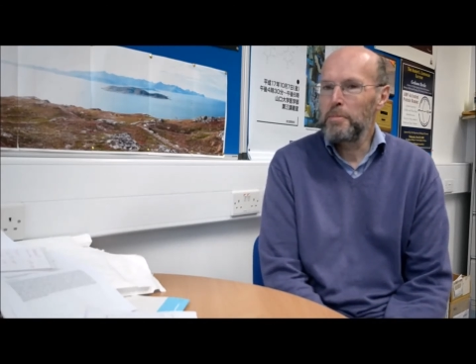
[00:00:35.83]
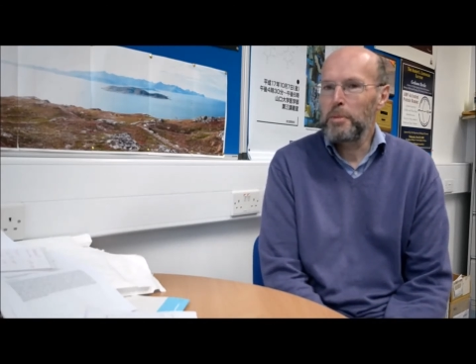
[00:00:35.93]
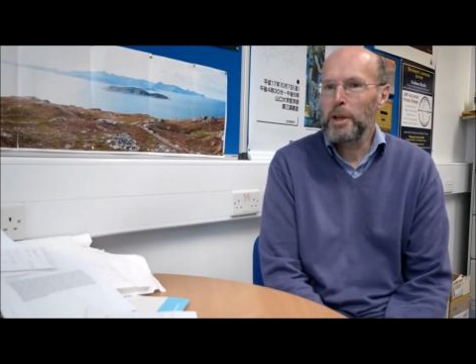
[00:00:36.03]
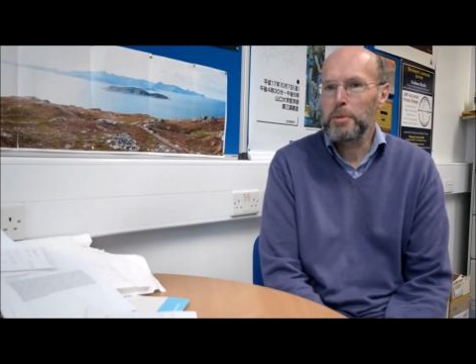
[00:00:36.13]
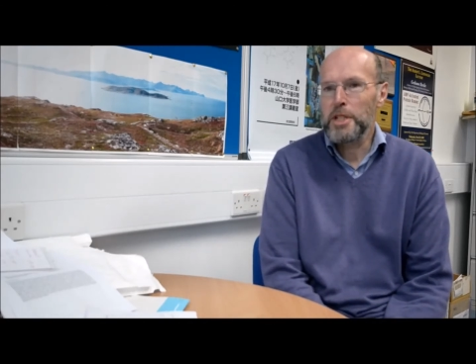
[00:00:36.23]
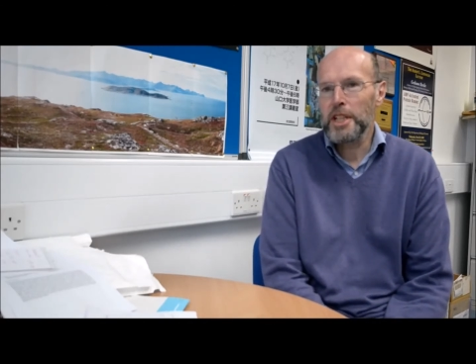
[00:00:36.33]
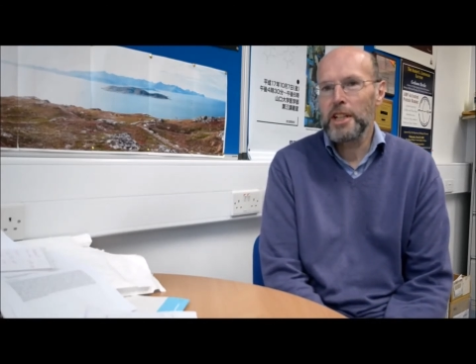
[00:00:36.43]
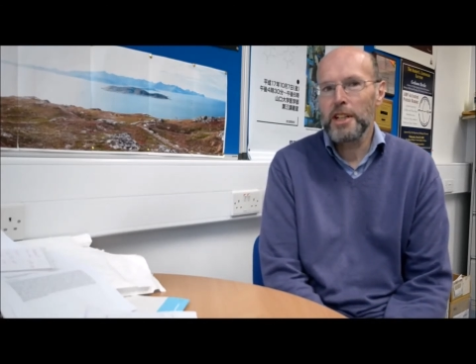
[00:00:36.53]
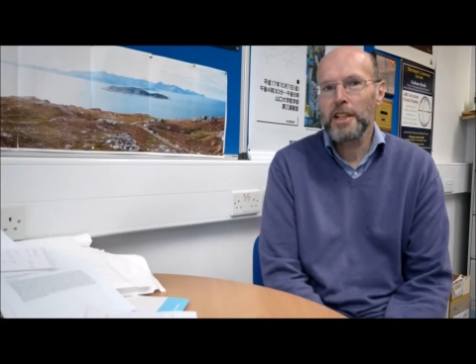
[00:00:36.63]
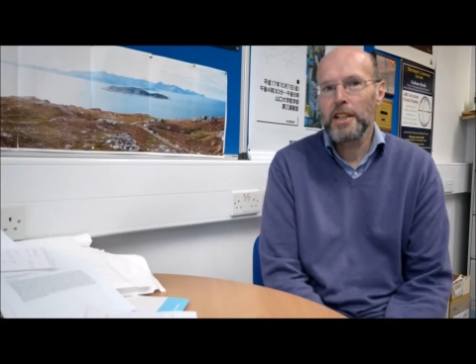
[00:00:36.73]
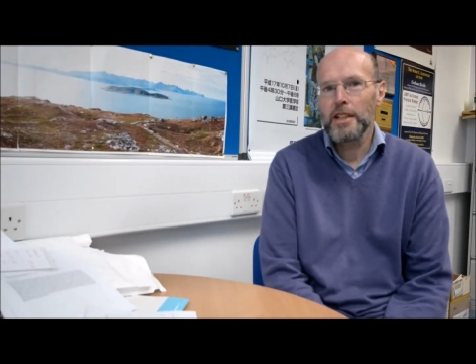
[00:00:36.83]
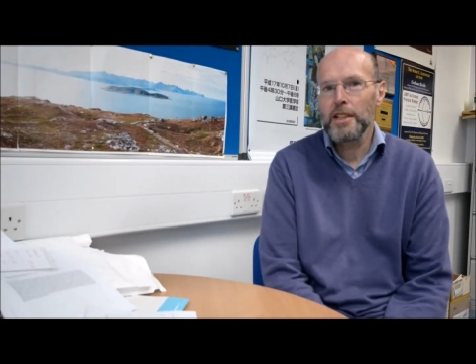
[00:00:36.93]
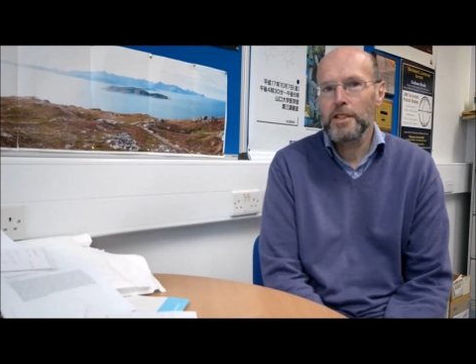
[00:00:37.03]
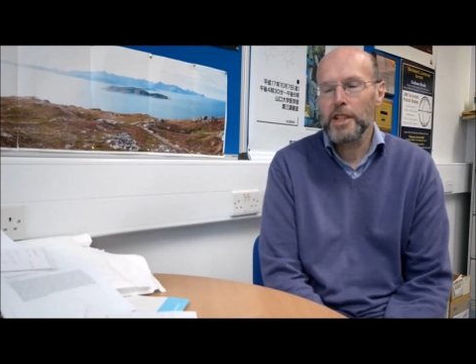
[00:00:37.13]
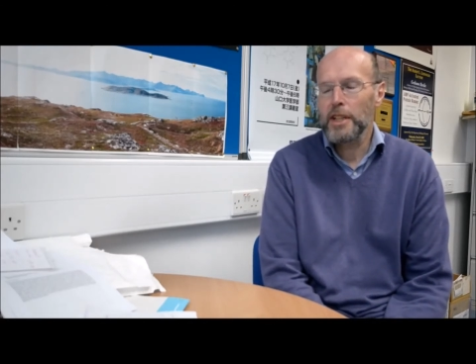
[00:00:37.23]
but particularly a
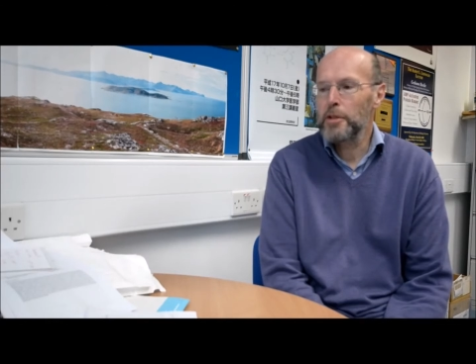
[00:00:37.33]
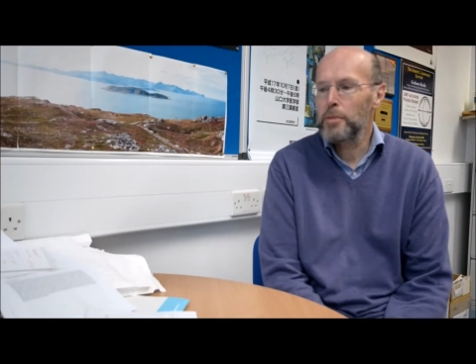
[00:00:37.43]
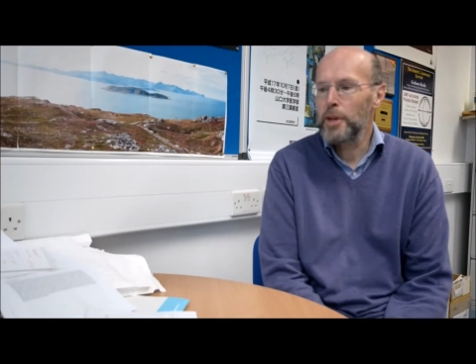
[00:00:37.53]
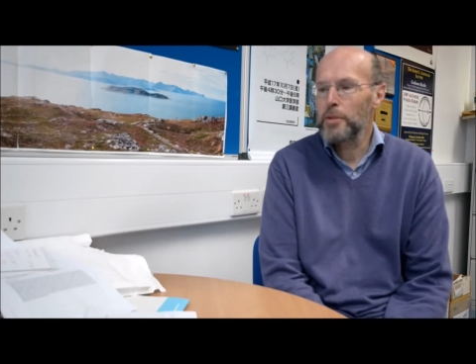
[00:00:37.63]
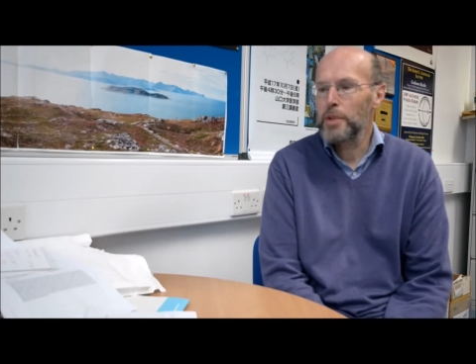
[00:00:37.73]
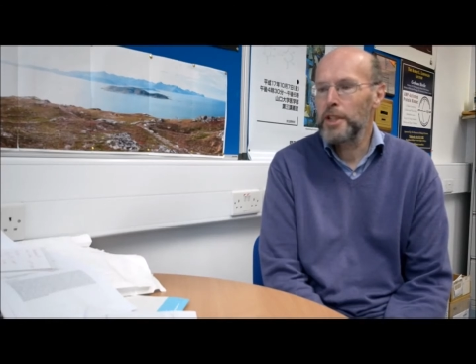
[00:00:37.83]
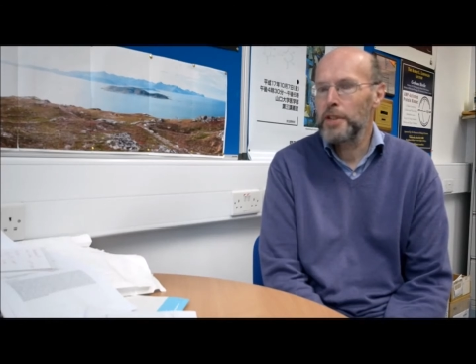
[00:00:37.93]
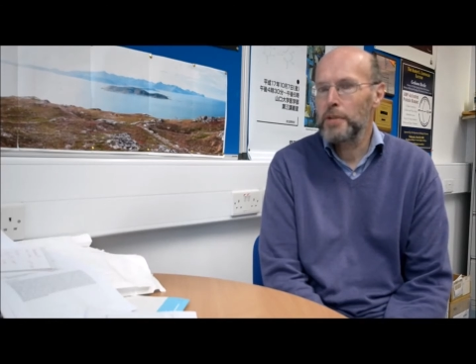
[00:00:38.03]
signalling pathway